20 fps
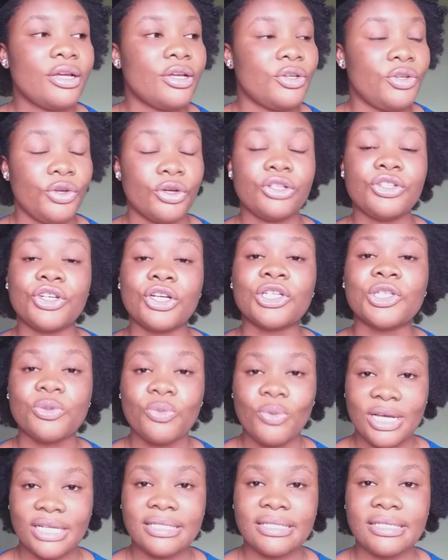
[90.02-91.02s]
you're just
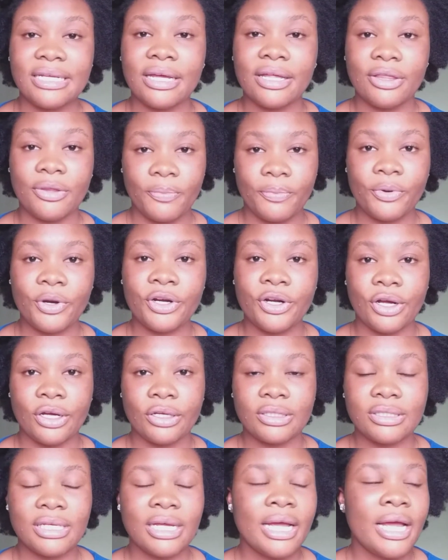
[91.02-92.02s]
wasting the
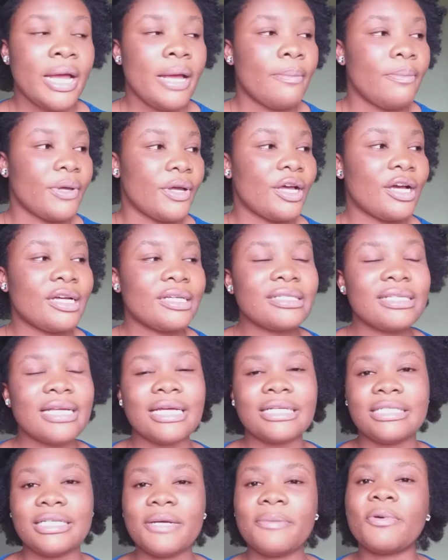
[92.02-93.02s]
product because
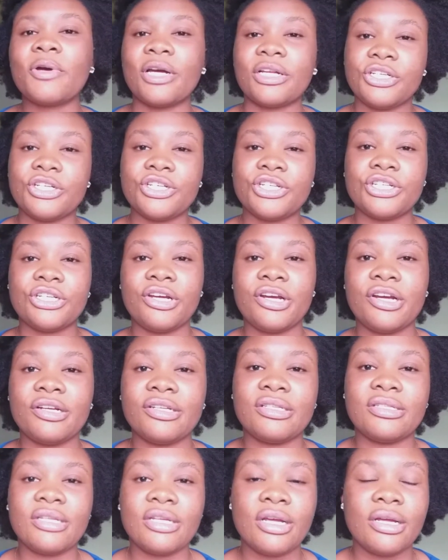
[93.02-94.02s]
deep
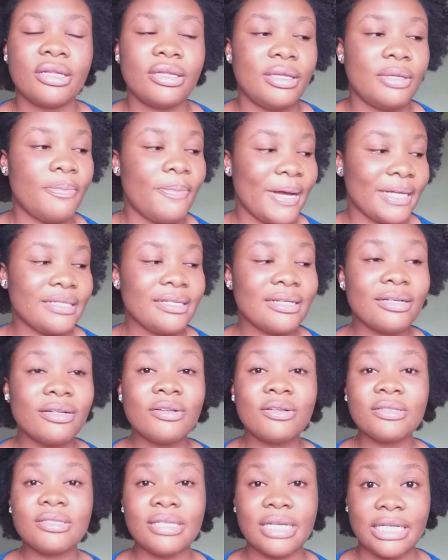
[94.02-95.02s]
conditioners the
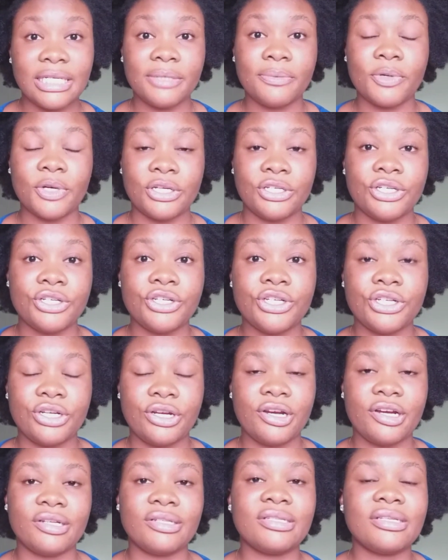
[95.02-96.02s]
particles in deep
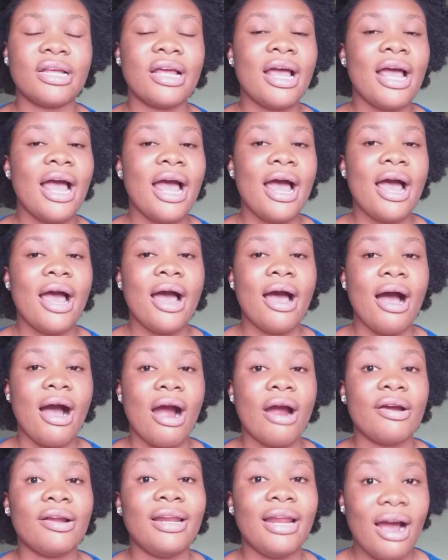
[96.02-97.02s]
conditioners
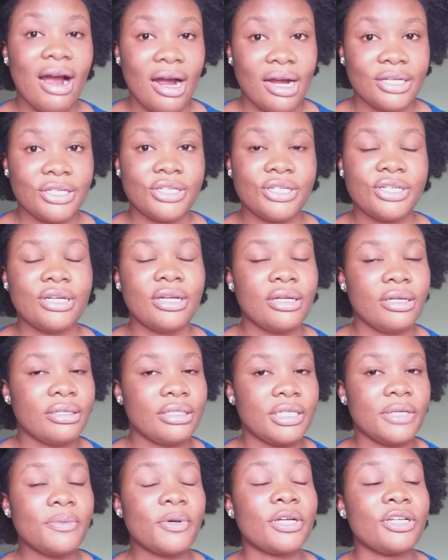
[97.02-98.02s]
are large
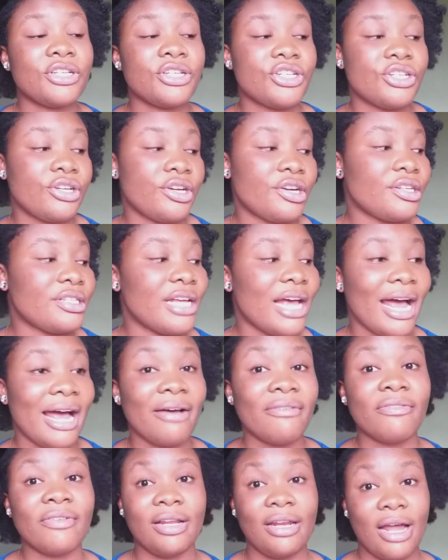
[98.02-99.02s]
Deep conditioners
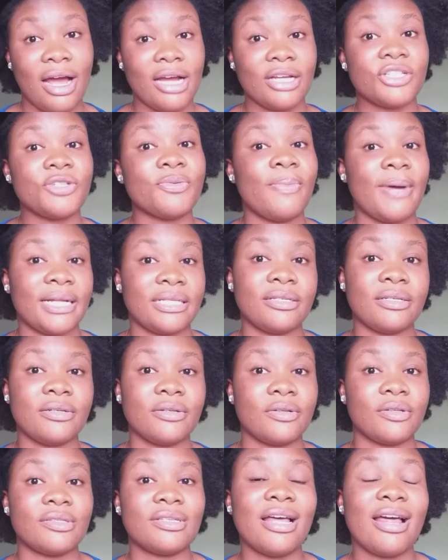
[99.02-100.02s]
have large
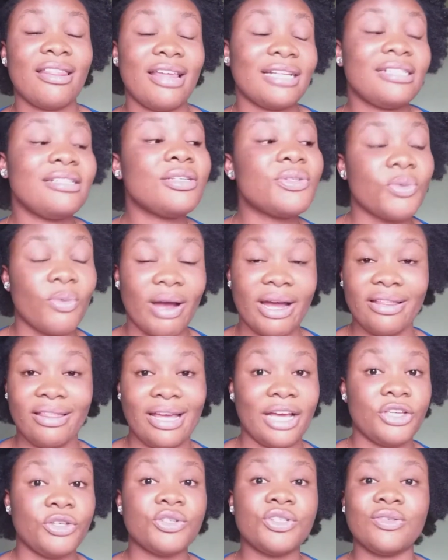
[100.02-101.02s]
particles. That is why they
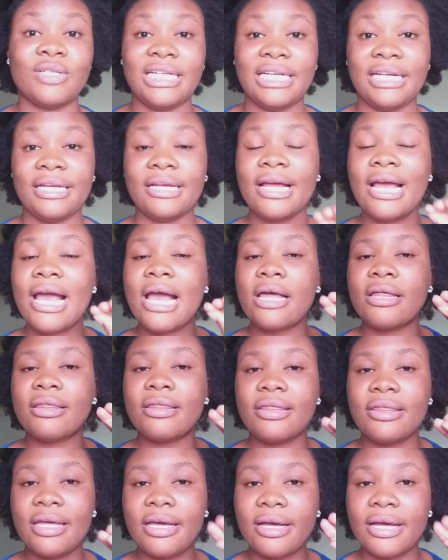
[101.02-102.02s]
are usually
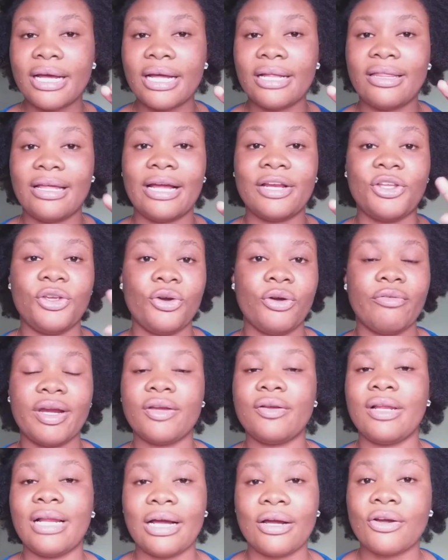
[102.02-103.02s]
thicker than your
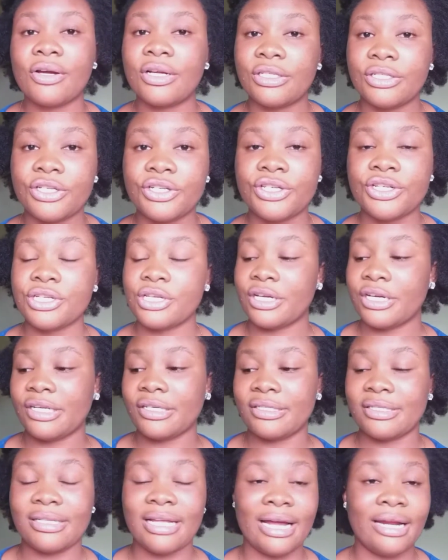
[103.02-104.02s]
regular
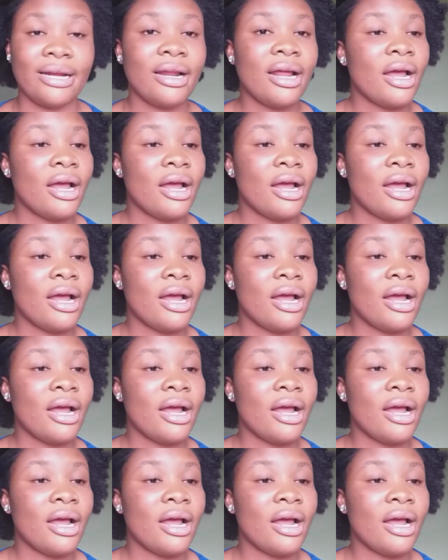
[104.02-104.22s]
conditioners that,